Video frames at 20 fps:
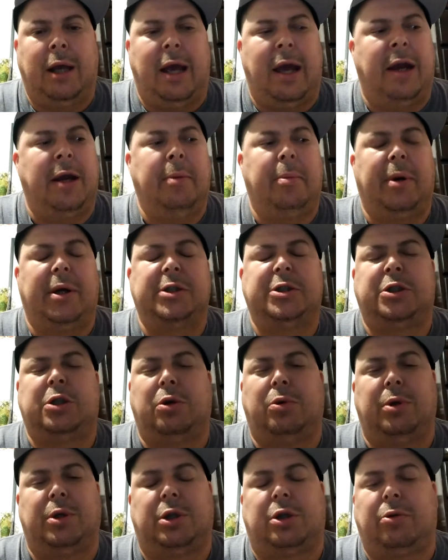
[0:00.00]
Everybody's
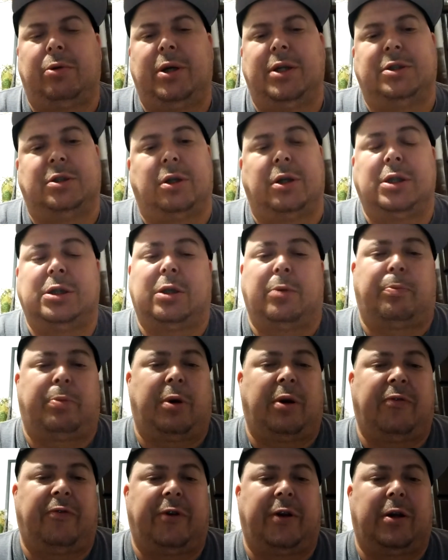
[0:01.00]
shooting three, so this is a
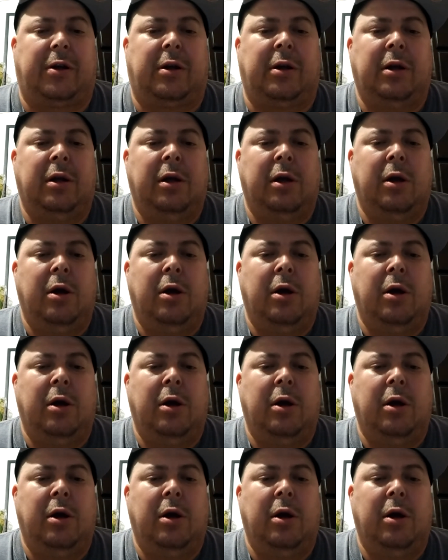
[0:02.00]
perfect,